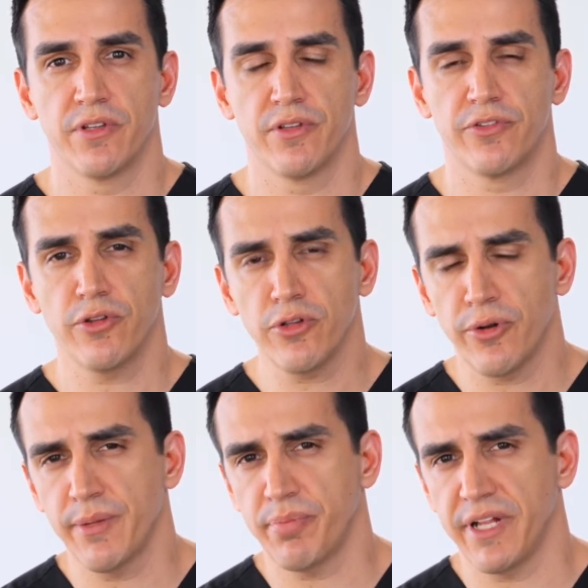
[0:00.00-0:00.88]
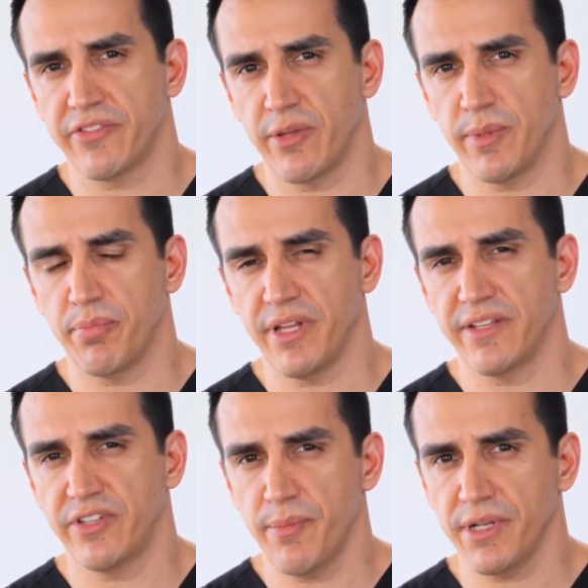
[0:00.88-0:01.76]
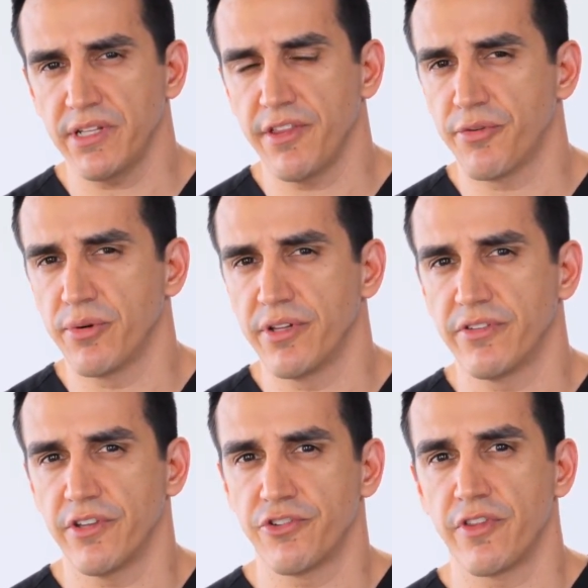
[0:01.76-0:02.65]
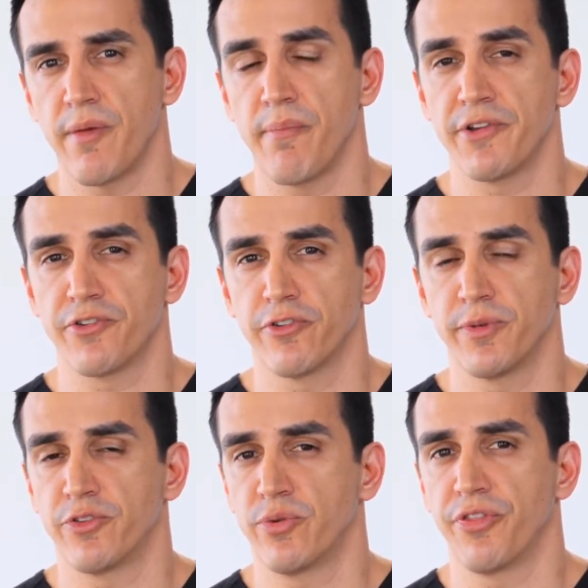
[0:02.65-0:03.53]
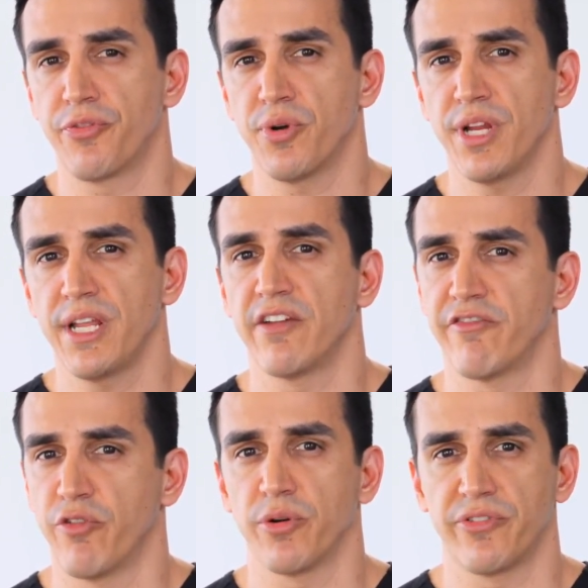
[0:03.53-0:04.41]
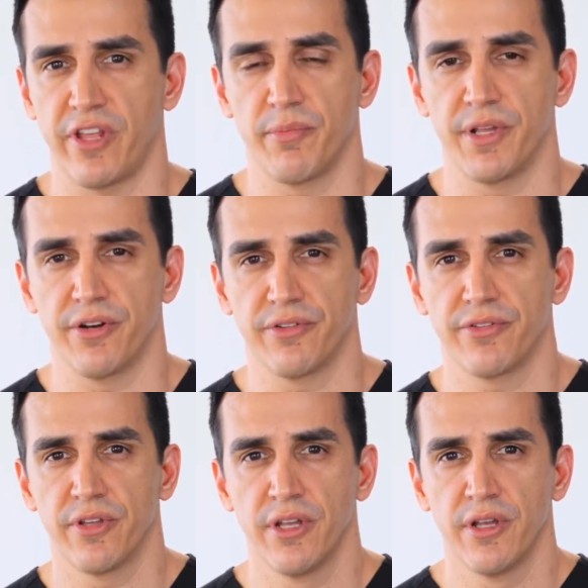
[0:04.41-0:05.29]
Silicone implants can be placed typically through an incision that measures between 3 and 4 centimeters.